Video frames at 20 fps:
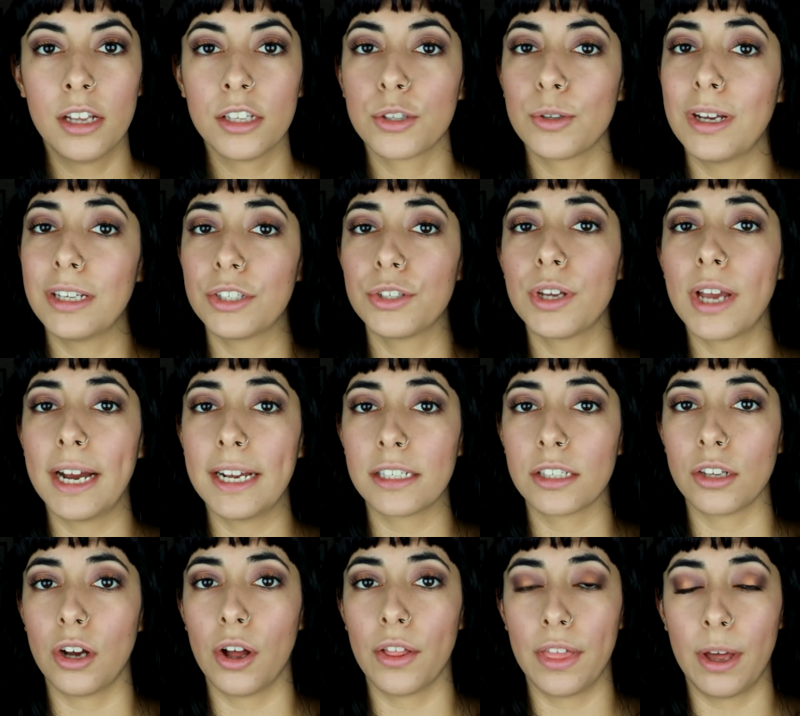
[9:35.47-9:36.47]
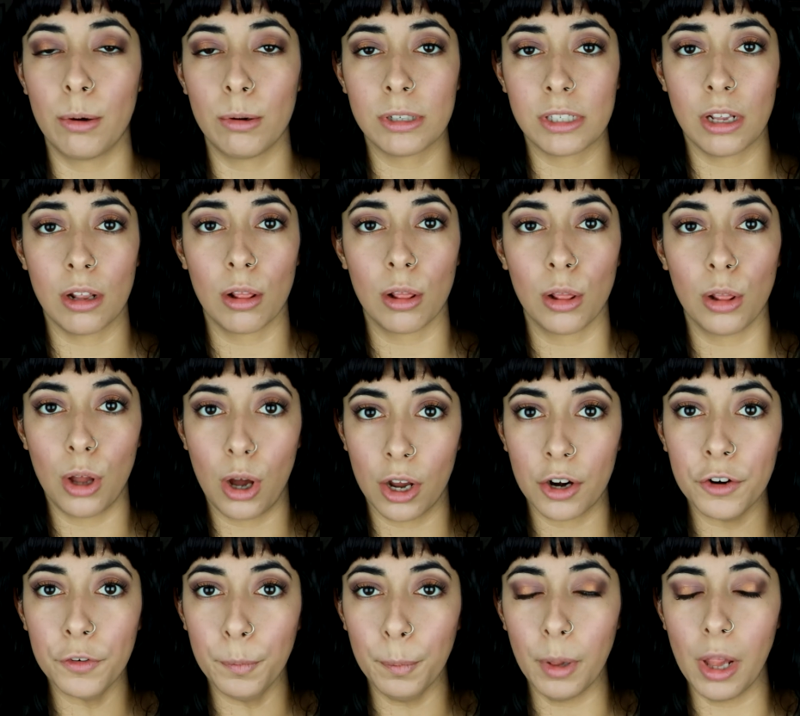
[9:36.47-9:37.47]
So as you guys saw, that was a
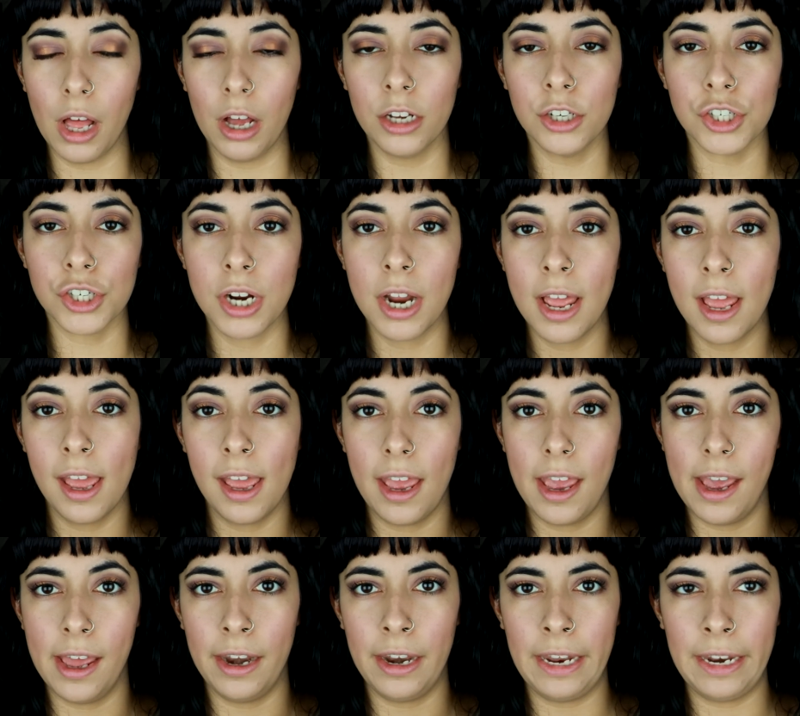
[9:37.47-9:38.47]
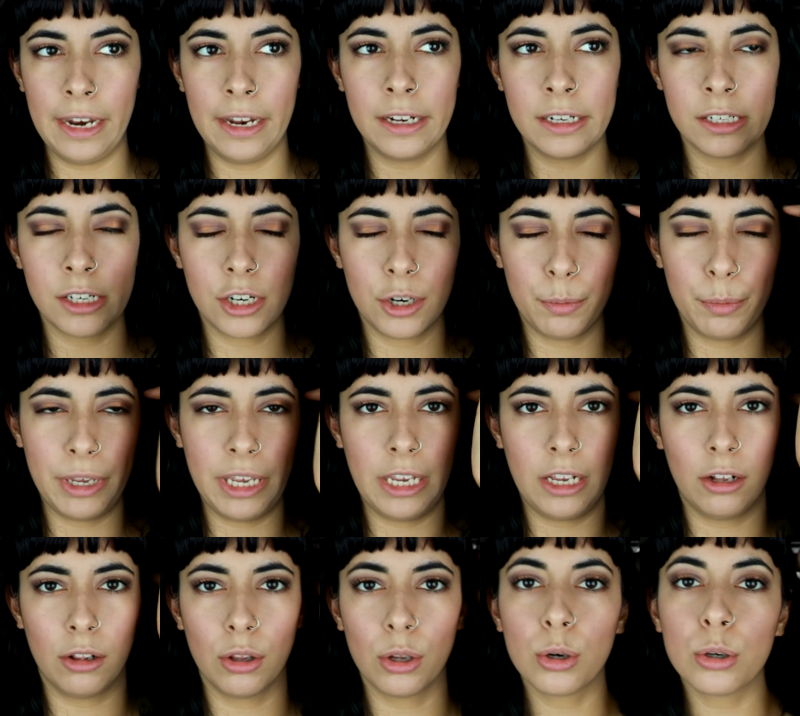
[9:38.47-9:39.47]
lot of blush, and it ended up
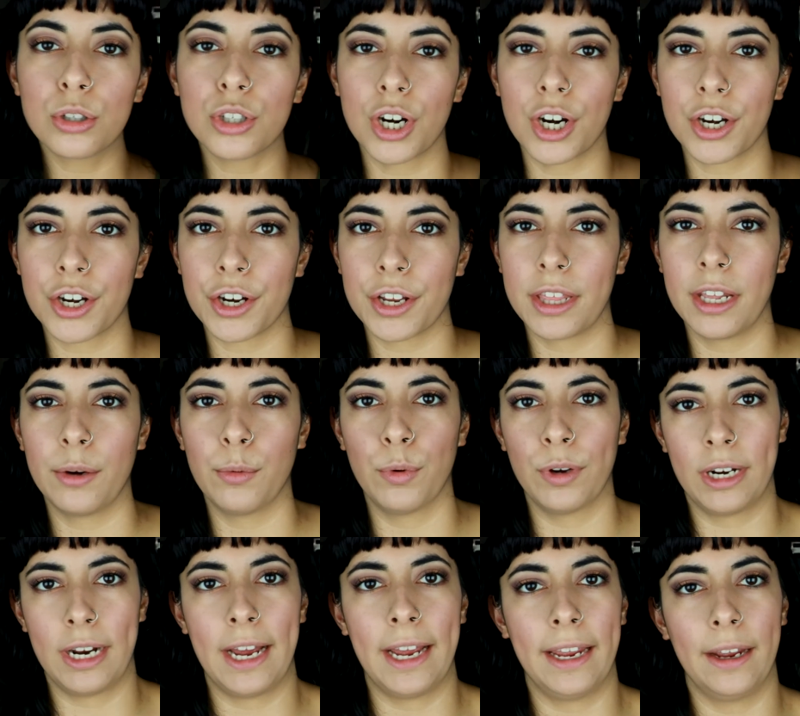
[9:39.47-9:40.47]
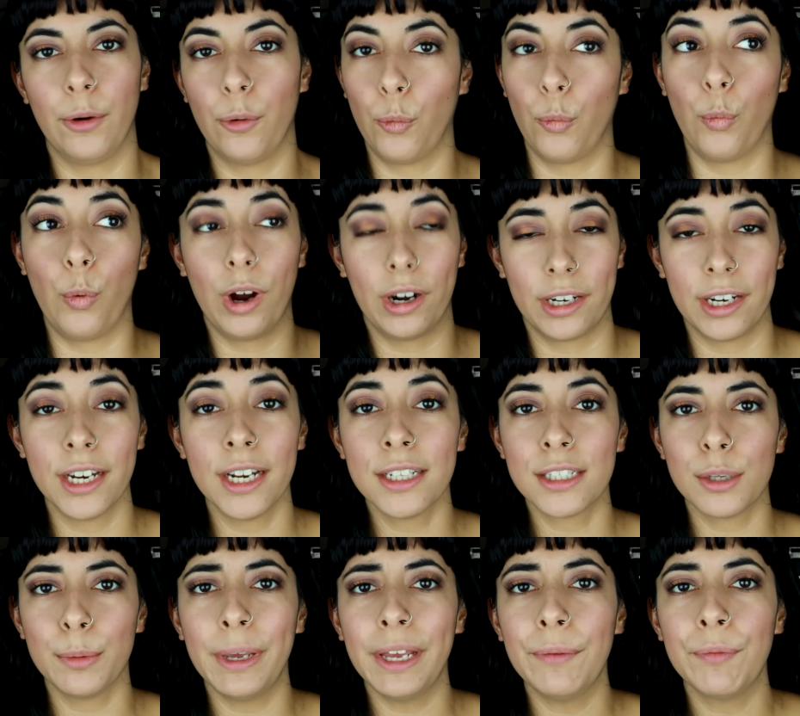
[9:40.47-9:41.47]
being a little darker than what I wanted
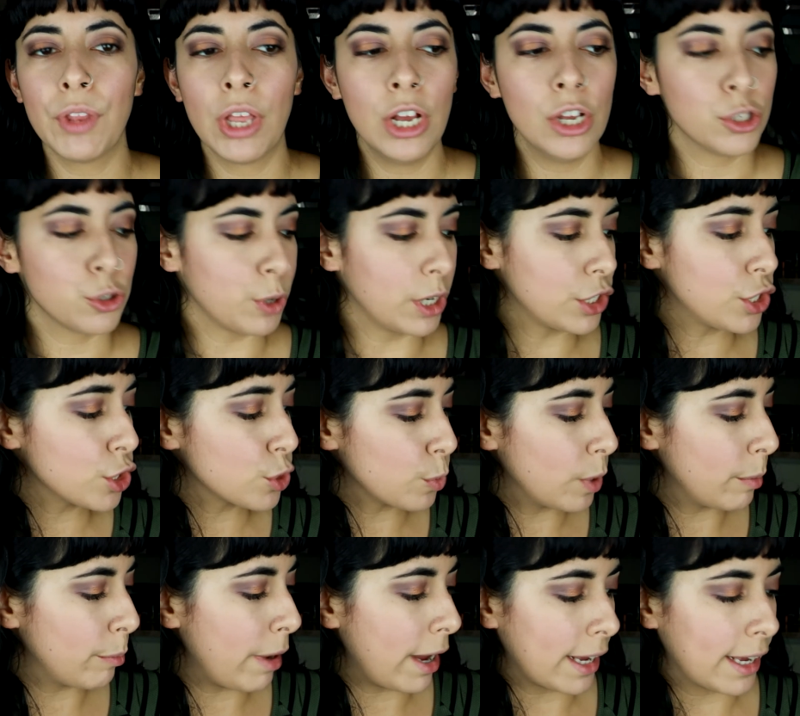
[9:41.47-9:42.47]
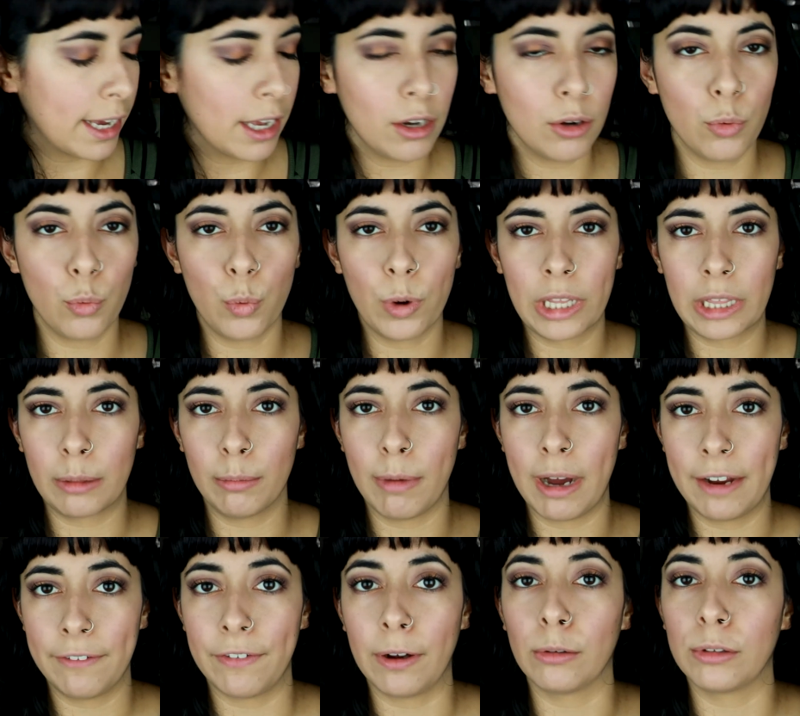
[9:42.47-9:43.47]
it to be. So I just went back in with
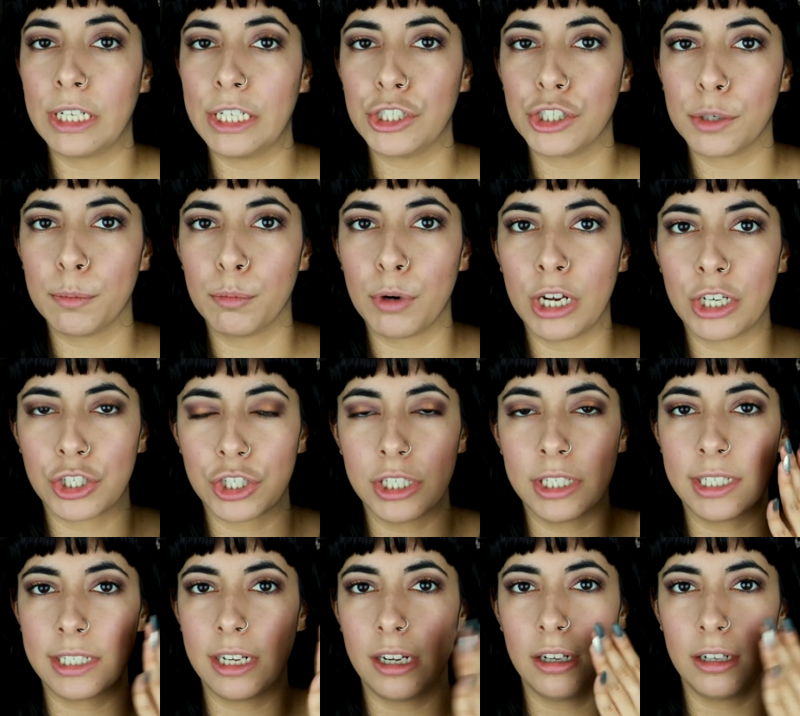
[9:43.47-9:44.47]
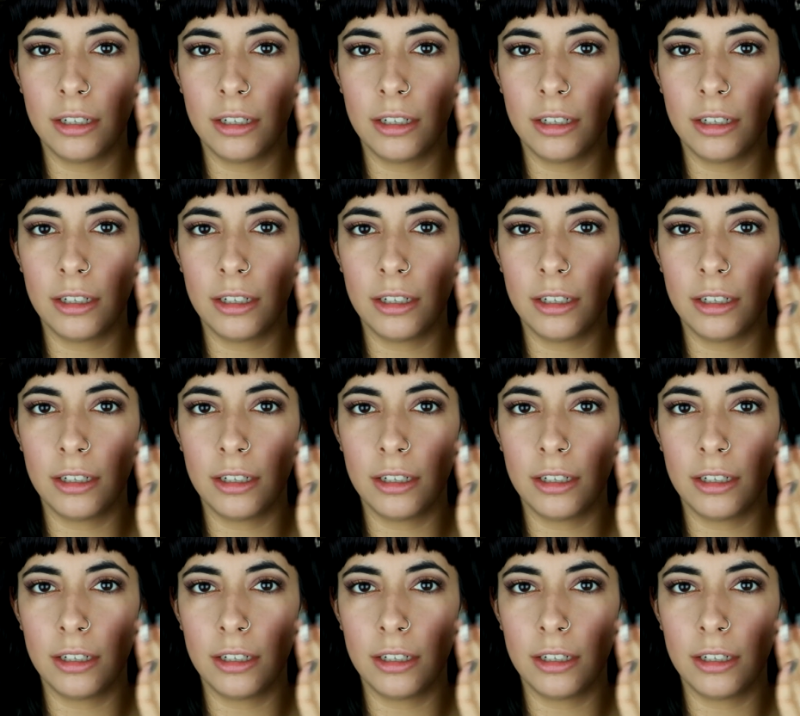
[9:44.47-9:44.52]
my foundation brush and